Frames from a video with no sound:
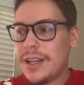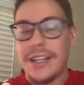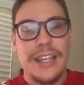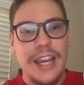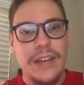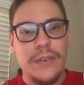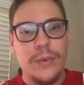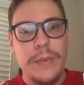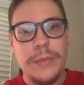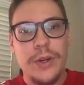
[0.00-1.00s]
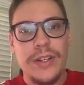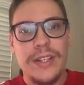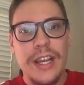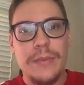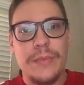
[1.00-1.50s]
can't even remember his
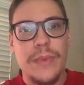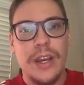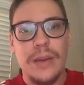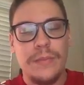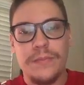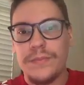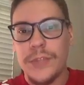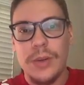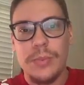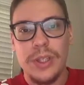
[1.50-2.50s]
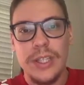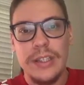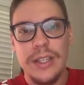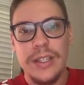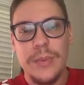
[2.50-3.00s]
name. I'm completely
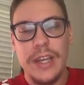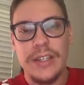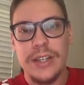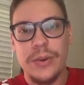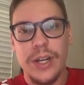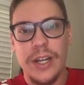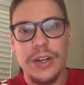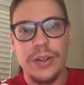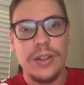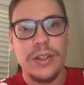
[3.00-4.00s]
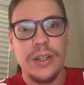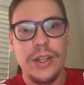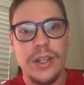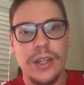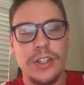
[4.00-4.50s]
spacing right now.
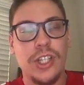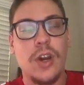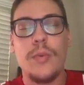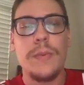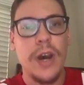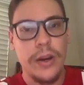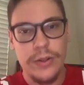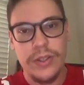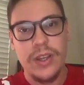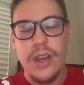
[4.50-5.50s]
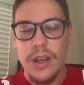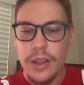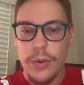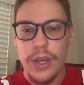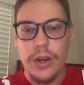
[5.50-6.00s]
Jakobi Meyers. There
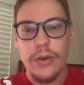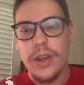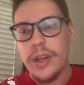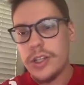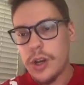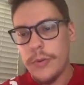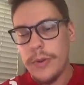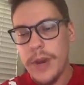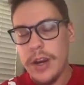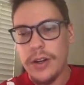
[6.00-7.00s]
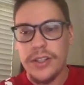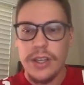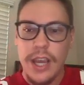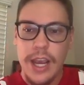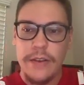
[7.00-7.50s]
we go. Jakobi Meyers,
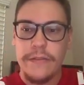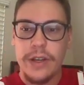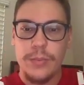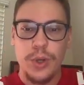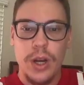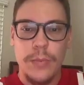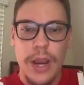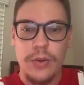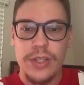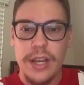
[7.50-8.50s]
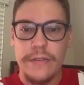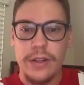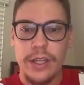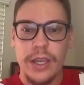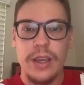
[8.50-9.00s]
have Brock Bowers
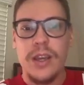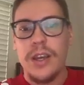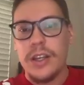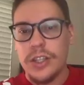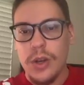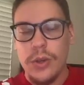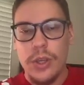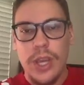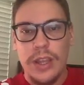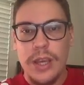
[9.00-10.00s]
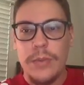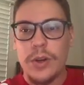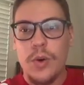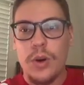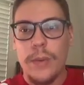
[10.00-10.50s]
definitely. So you get them their
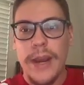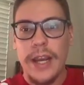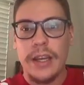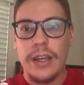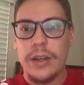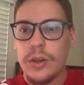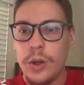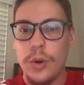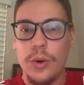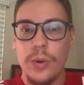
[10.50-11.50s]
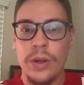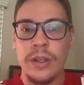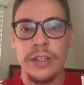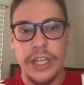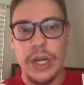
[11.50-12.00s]
quarterback who,
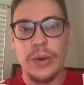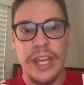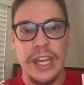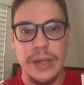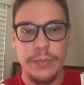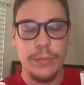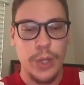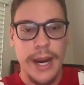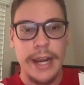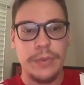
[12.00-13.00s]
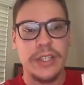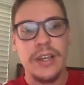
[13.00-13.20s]
can perhaps